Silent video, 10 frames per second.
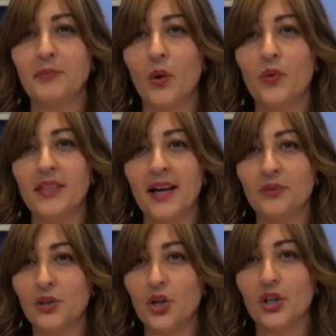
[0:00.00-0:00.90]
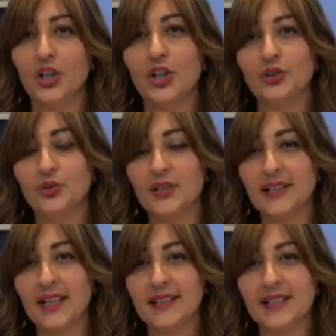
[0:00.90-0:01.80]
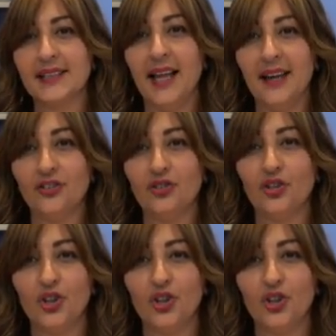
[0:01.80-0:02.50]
With that, we're going to go to the next slide